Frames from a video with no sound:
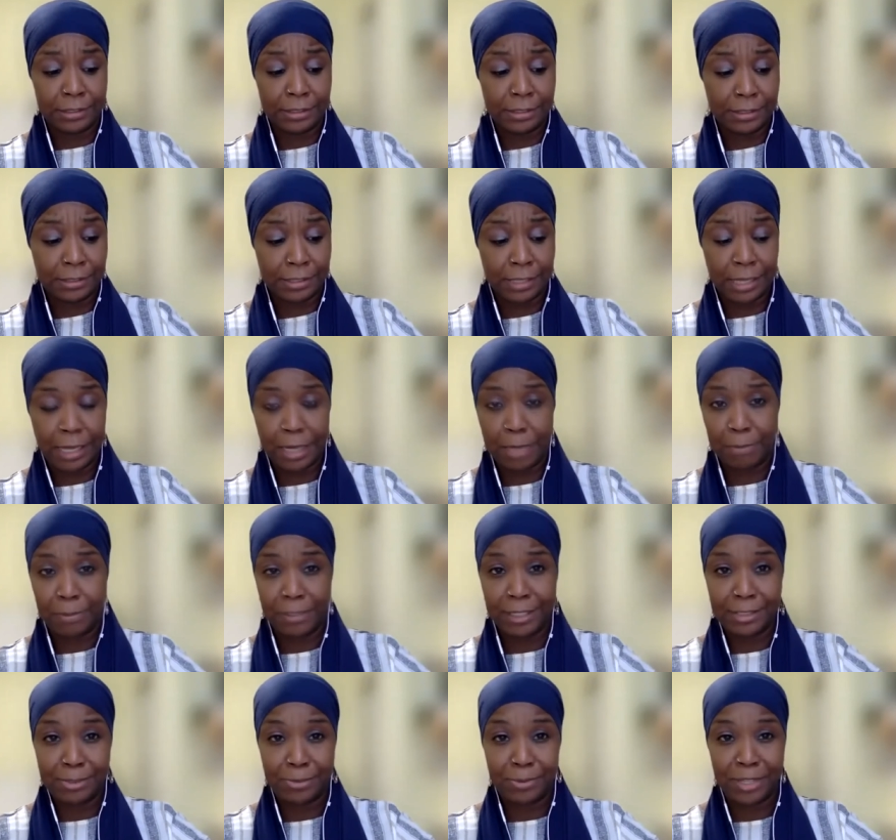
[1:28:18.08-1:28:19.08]
is the kind of
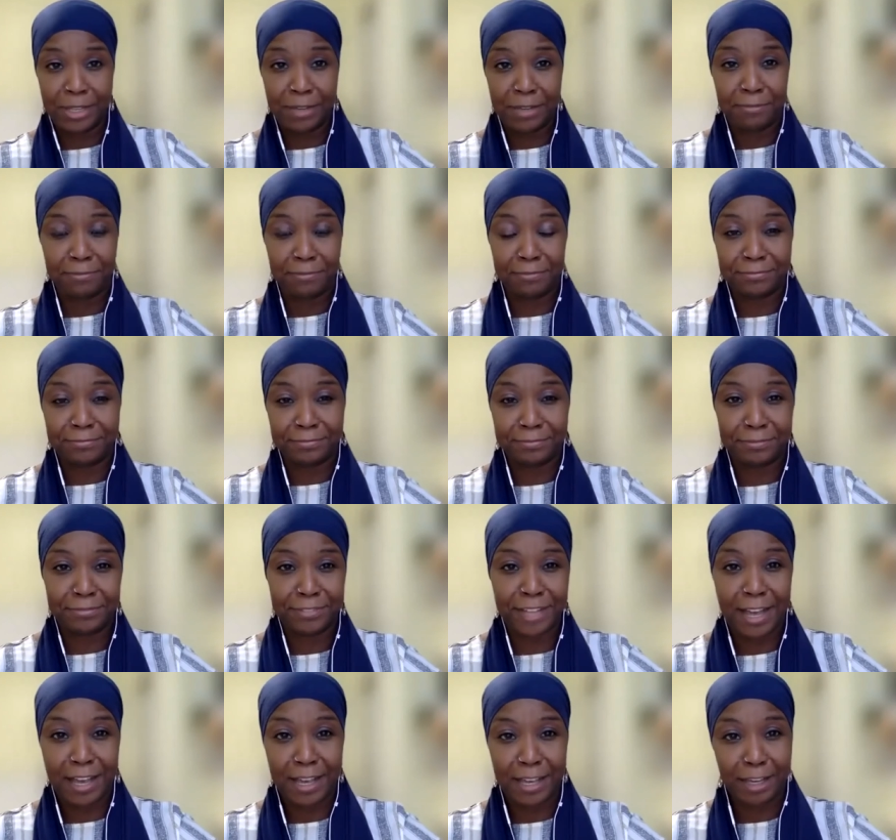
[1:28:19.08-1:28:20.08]
place where they
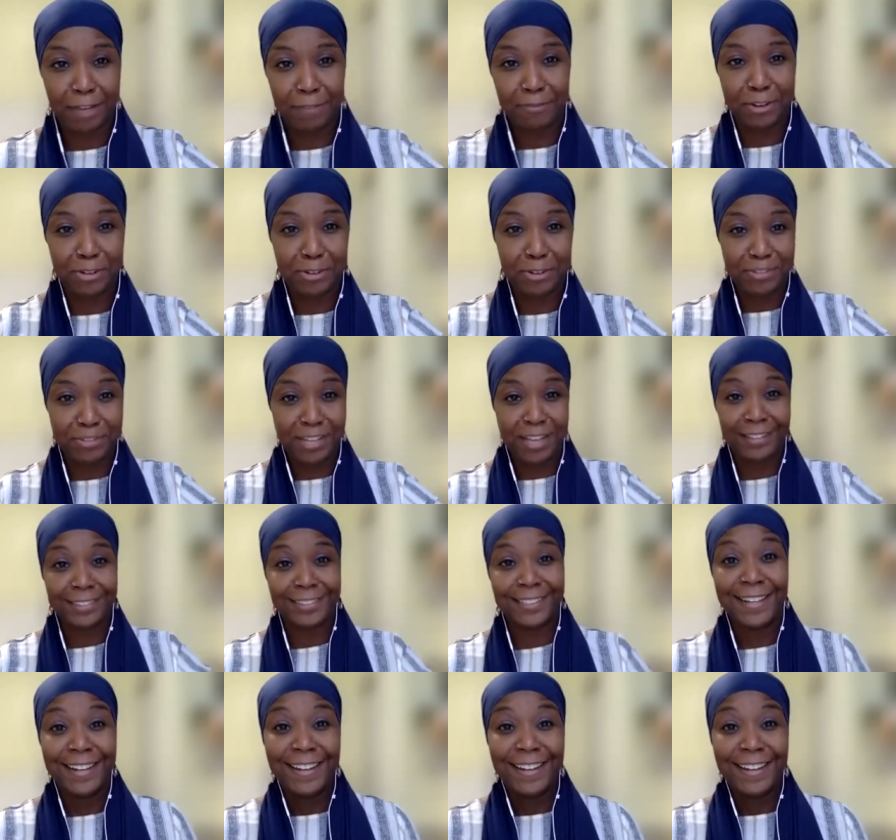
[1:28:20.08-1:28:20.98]
fly Confederate flags.